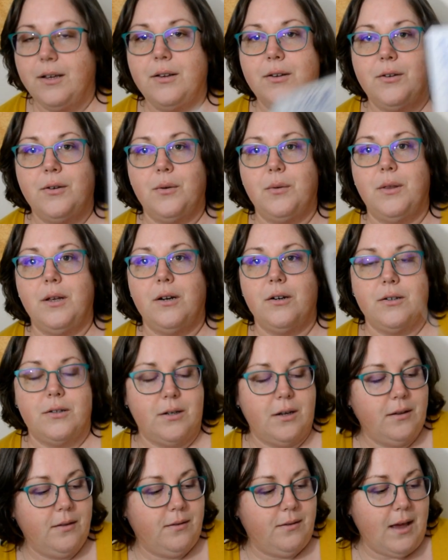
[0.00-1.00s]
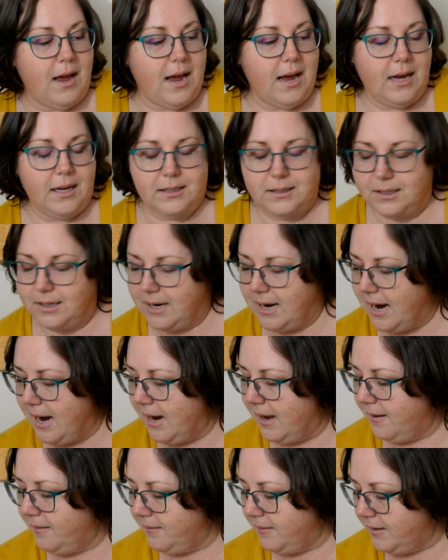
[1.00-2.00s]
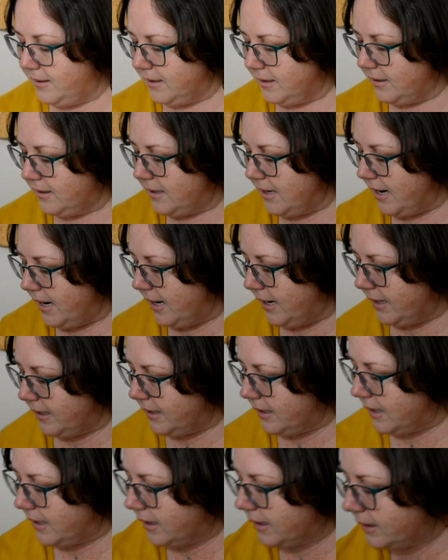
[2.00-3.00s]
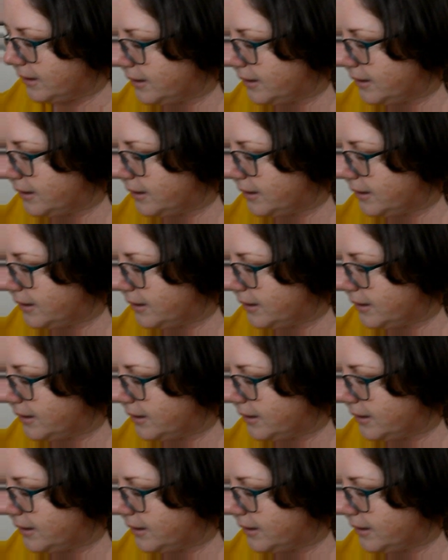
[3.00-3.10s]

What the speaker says: So there's that. And then,